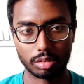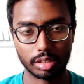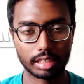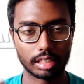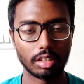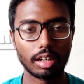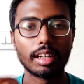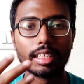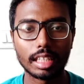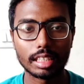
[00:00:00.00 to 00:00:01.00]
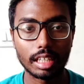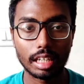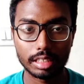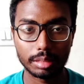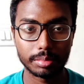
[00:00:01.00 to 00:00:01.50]
Okay, they will design the
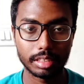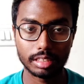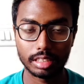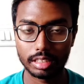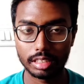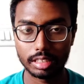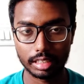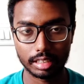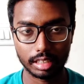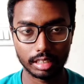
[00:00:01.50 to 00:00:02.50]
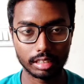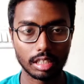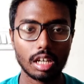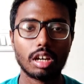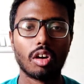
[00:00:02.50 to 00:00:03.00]
acceptance testing test case
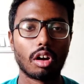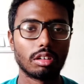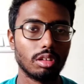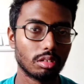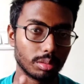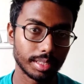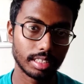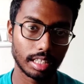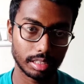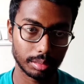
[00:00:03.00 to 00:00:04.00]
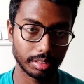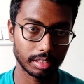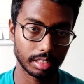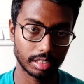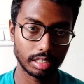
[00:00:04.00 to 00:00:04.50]
or document the
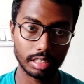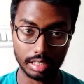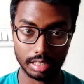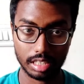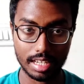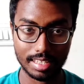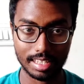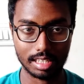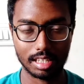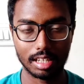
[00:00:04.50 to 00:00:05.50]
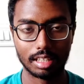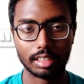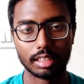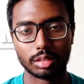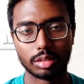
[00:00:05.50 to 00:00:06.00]
acceptance testing test cases.
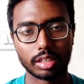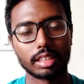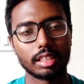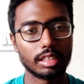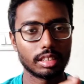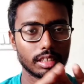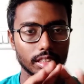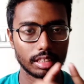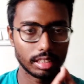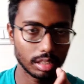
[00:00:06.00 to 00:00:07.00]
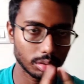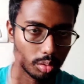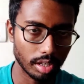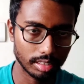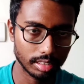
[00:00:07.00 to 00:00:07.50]
Okay, this is
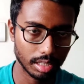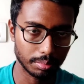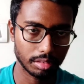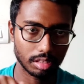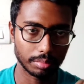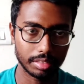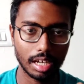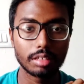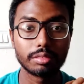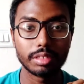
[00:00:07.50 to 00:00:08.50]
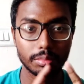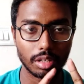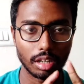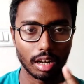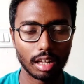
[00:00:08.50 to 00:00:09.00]
one step of the V
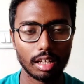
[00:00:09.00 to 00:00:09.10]
model.